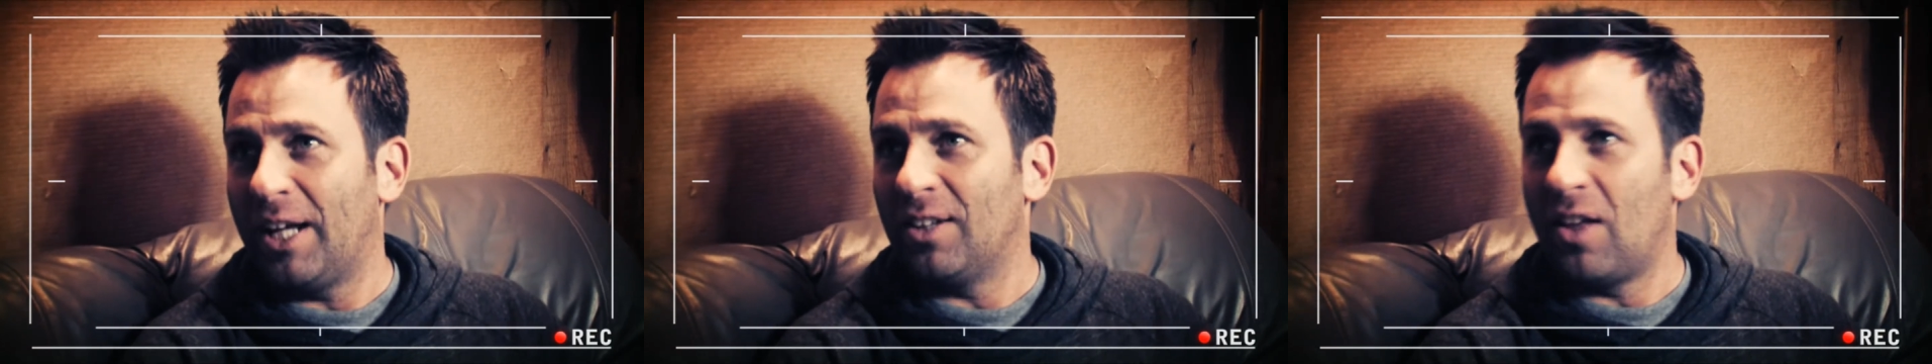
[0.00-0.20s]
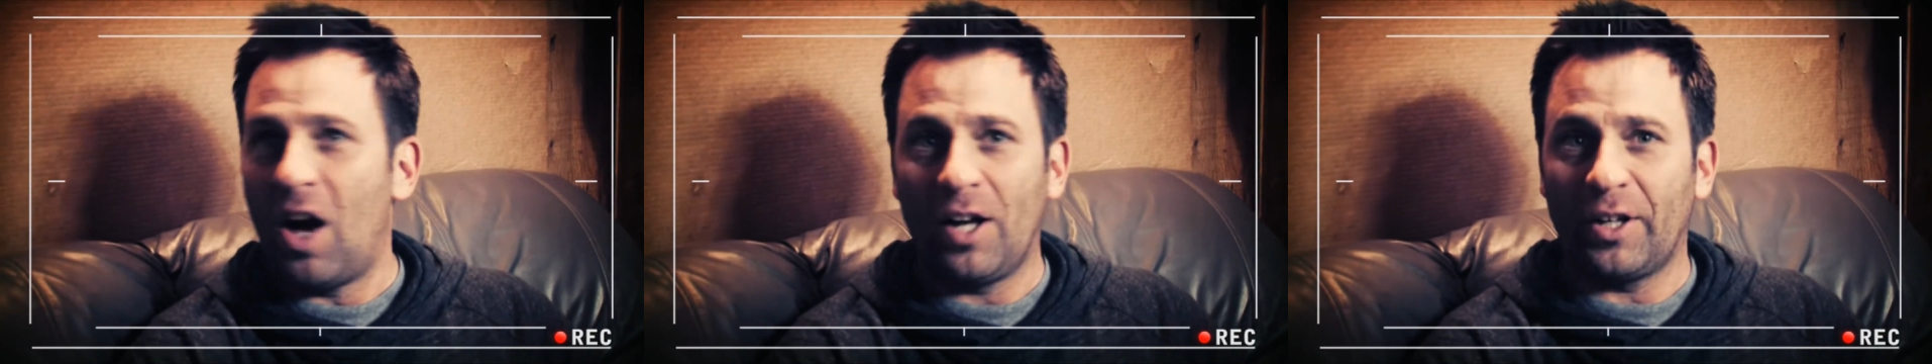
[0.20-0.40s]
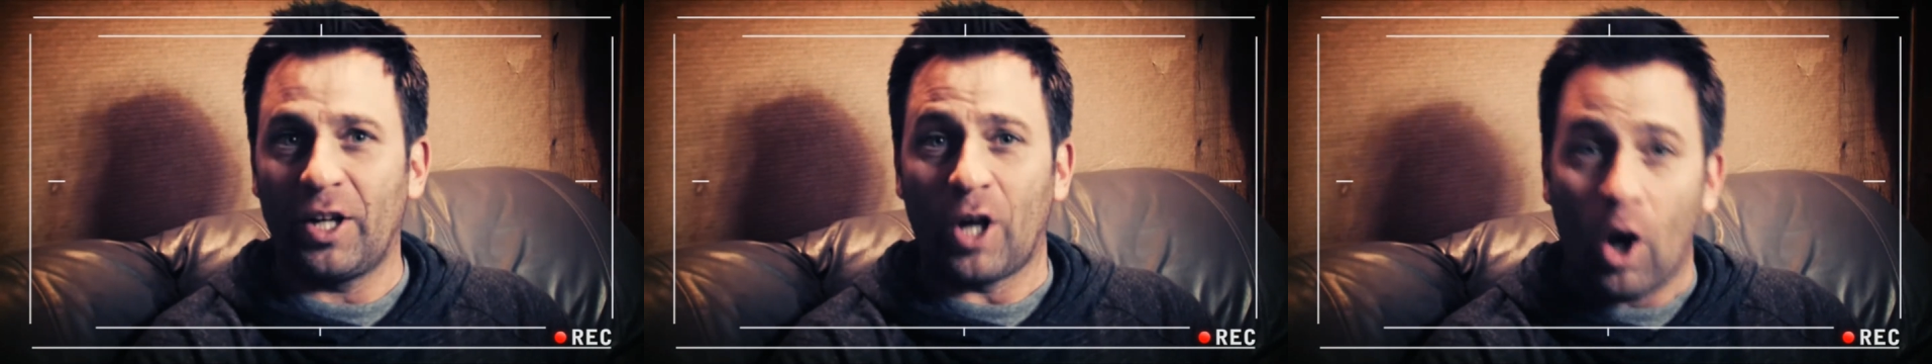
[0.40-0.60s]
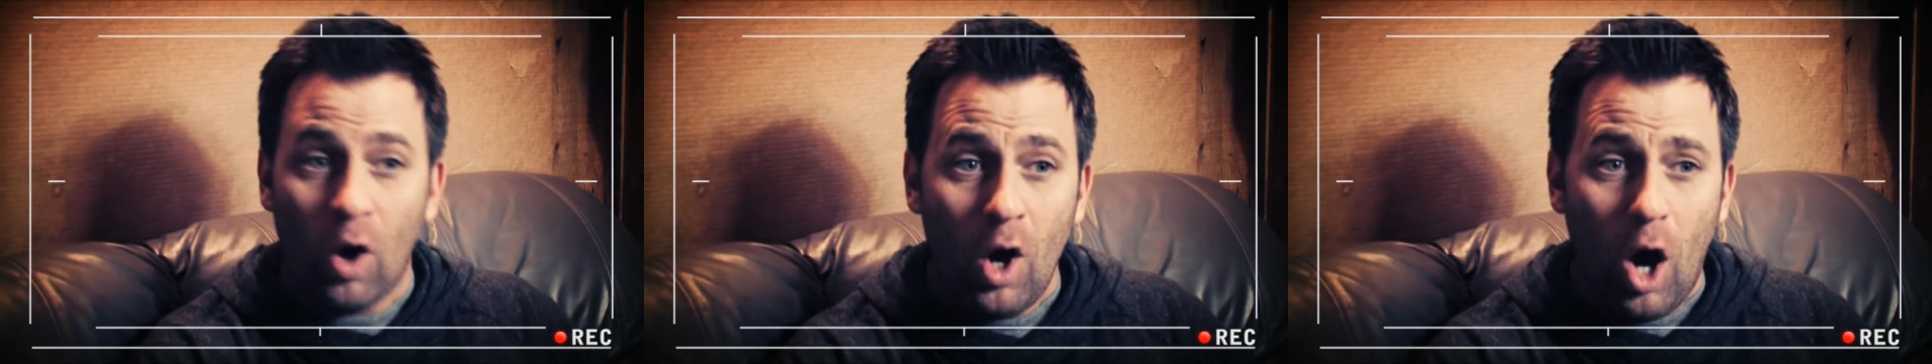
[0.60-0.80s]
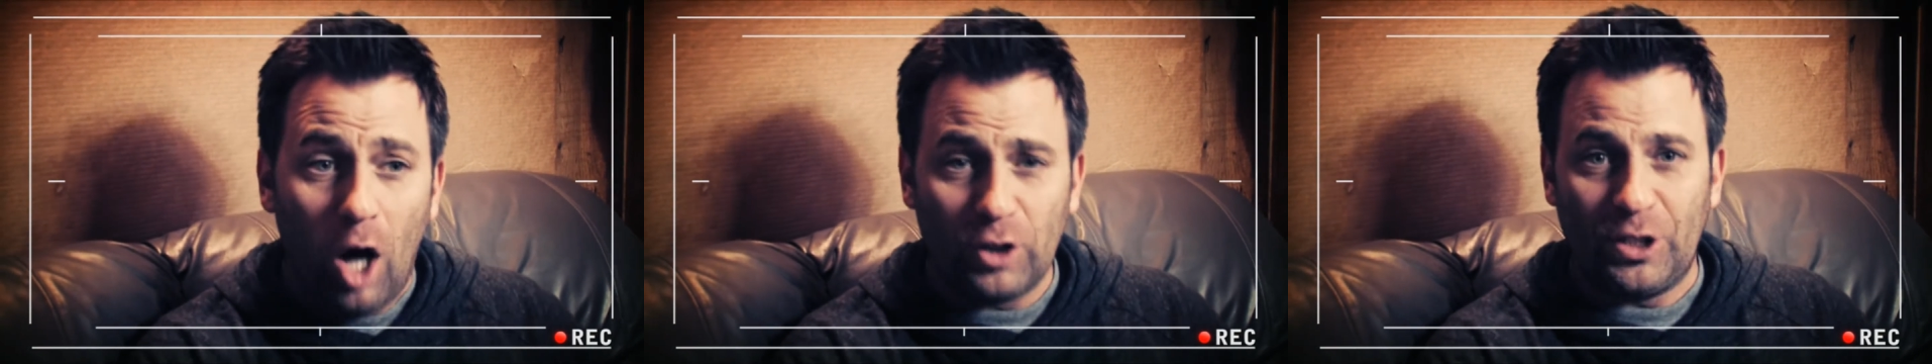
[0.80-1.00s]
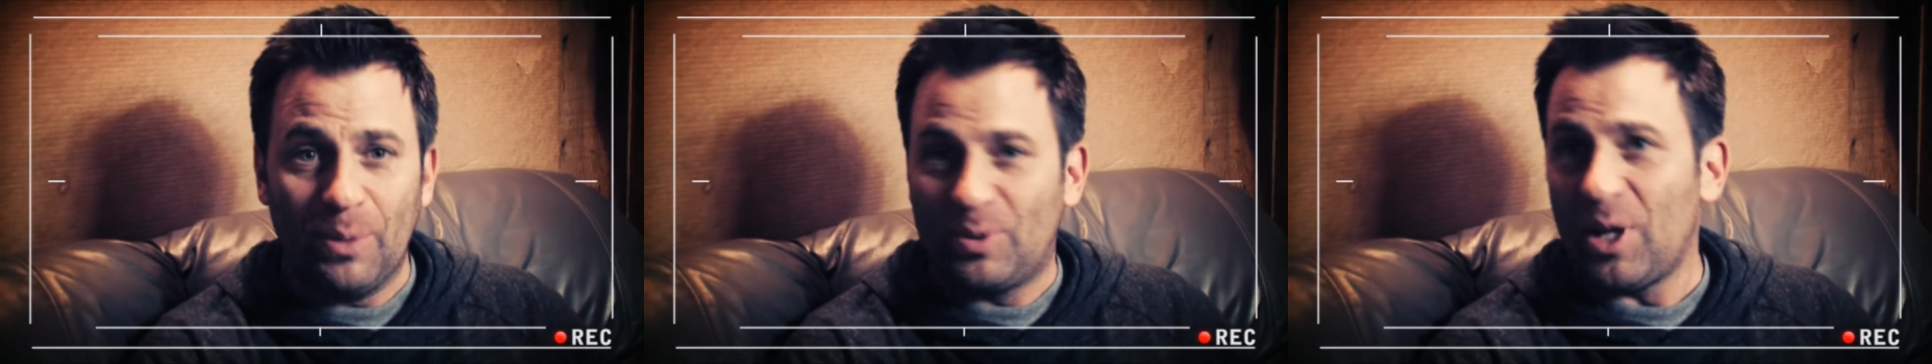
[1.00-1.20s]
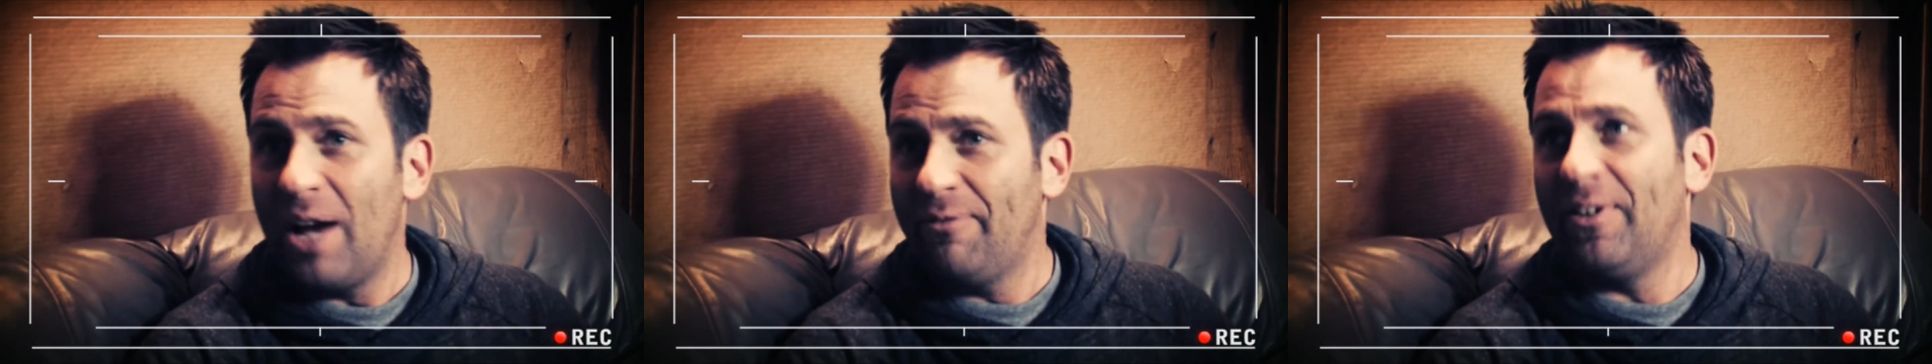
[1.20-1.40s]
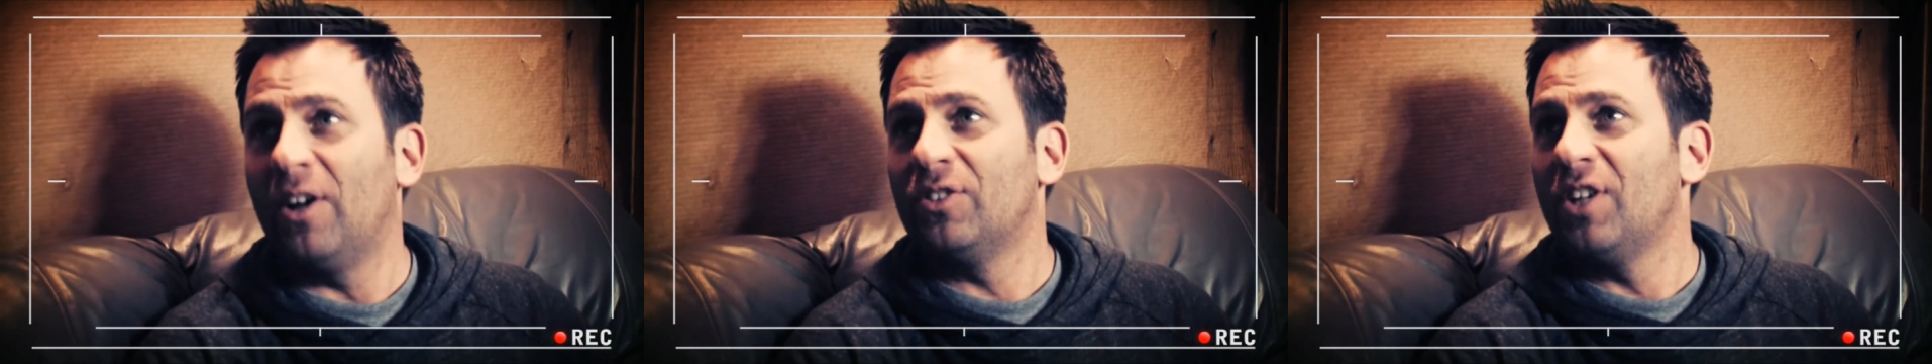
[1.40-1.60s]
along and go, "Oh, Chip
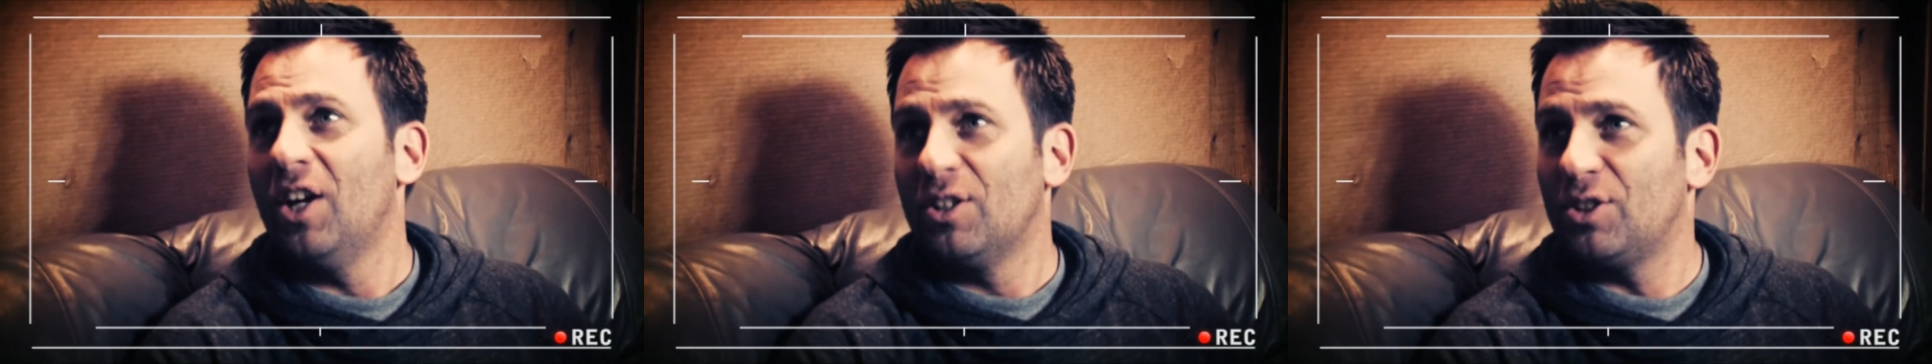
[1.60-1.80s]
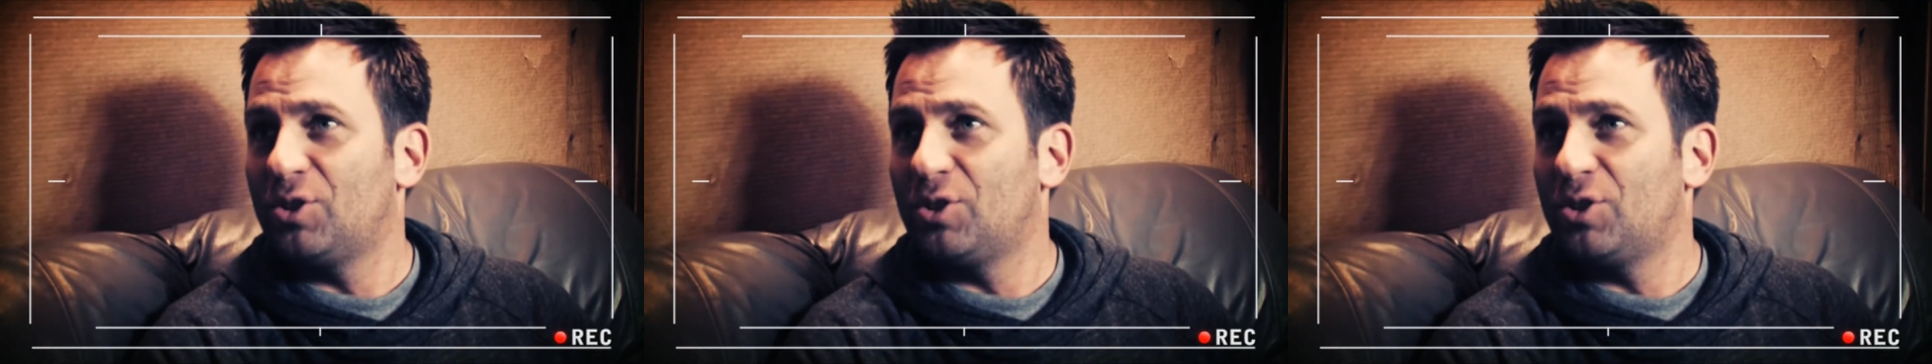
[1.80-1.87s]
Seinfeld